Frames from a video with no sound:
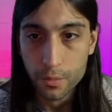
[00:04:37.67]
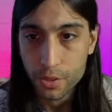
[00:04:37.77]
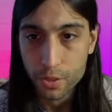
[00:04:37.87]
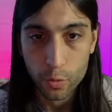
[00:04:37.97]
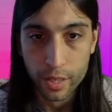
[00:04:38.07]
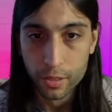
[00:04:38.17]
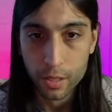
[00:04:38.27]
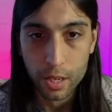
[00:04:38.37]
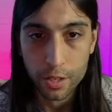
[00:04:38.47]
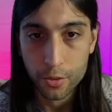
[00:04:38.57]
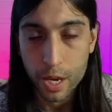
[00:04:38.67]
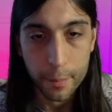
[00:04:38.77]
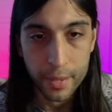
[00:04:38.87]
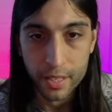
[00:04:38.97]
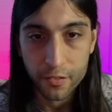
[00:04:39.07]
just regular audio, not
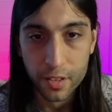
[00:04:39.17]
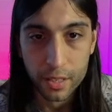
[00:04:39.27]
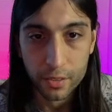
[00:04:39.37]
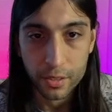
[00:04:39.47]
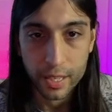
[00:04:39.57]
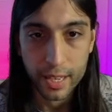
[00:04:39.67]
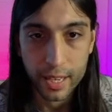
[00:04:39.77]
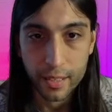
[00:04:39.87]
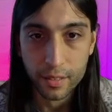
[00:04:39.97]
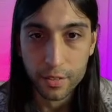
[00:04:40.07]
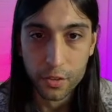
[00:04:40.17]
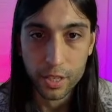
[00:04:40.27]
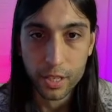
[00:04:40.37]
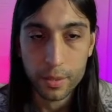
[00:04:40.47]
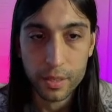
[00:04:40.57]
MIDI files, and converting them.